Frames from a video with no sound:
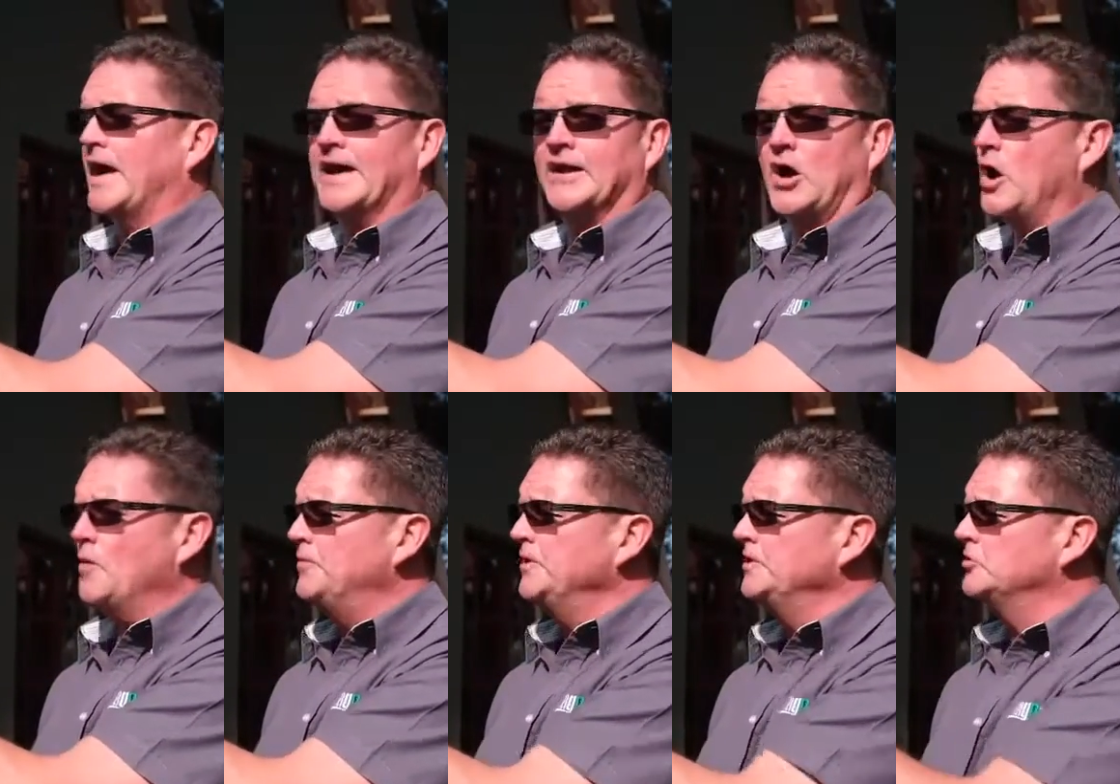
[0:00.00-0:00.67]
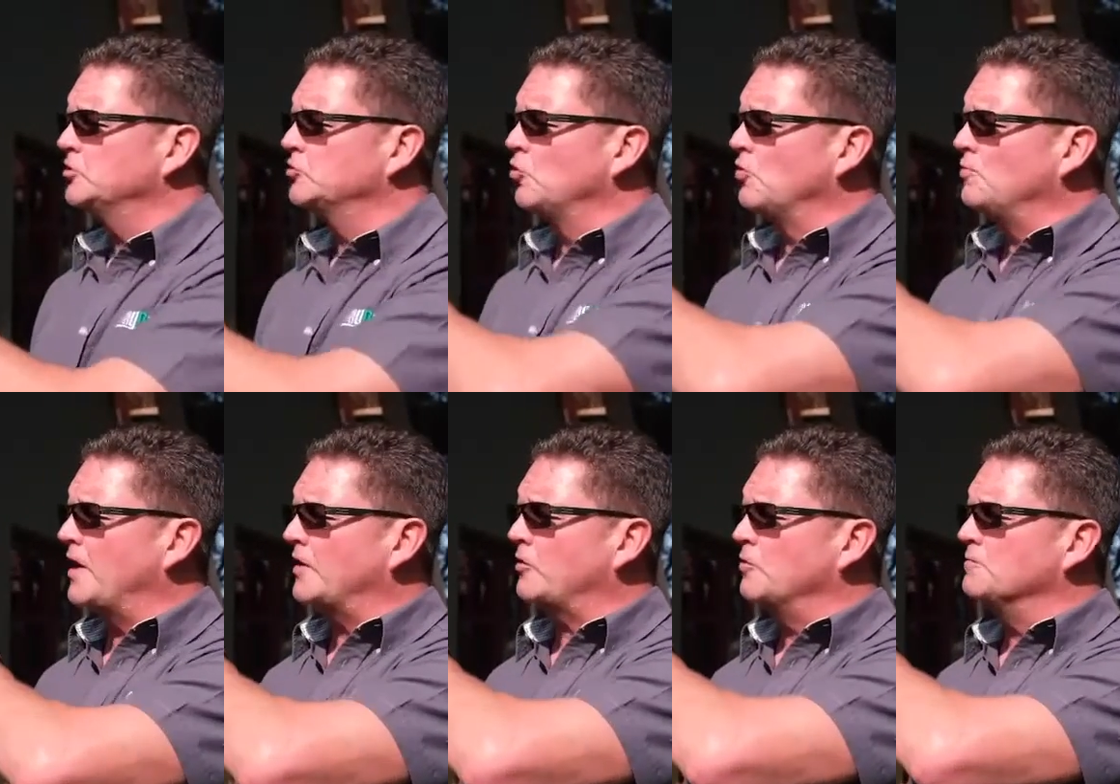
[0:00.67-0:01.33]
and opening the door
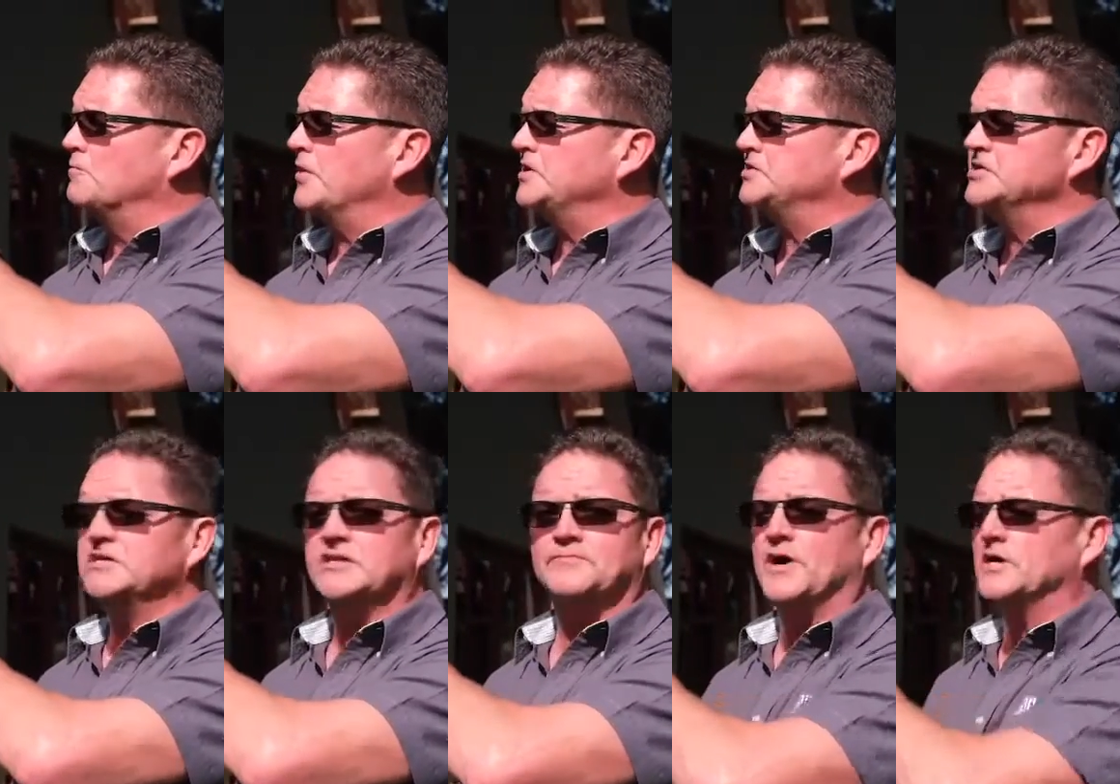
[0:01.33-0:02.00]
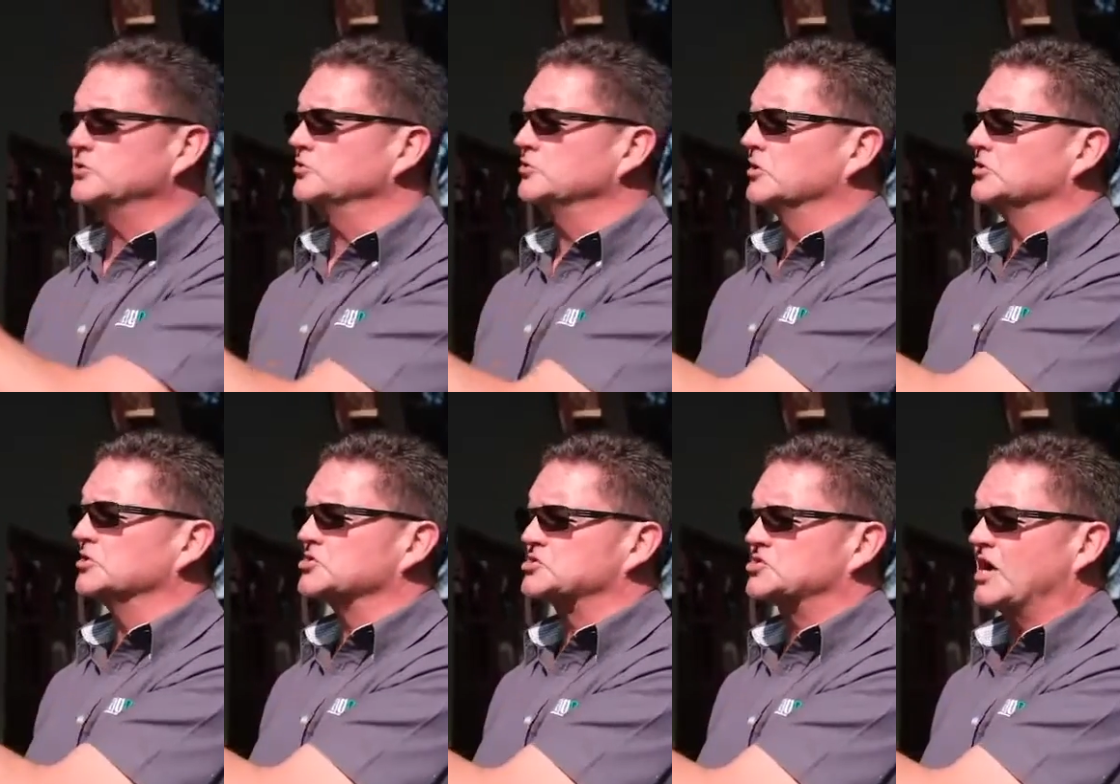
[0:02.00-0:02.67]
by compressing the button on
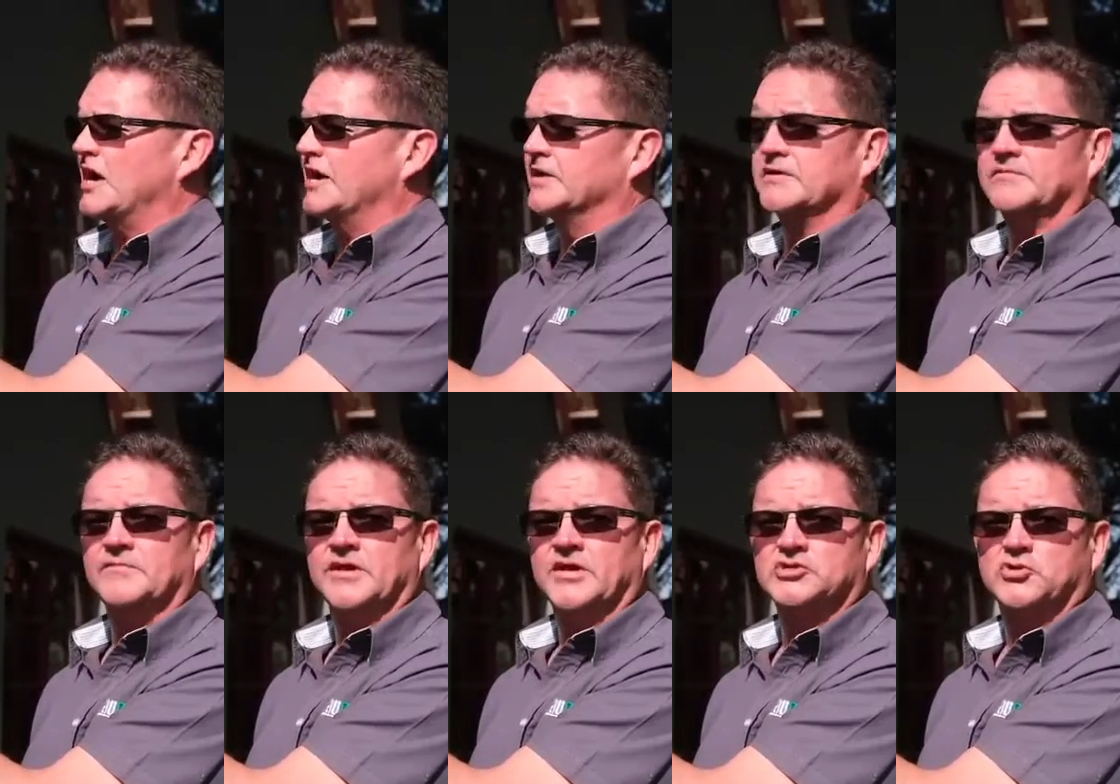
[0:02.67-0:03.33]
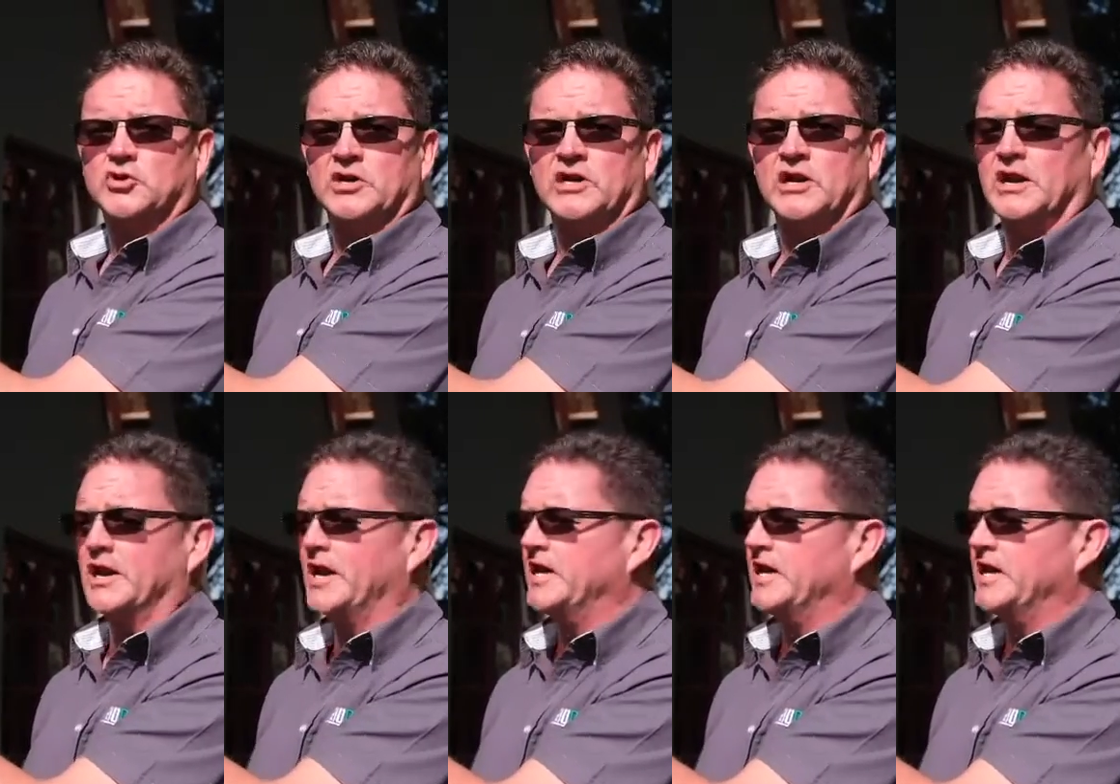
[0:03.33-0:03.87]
the side. It's got a little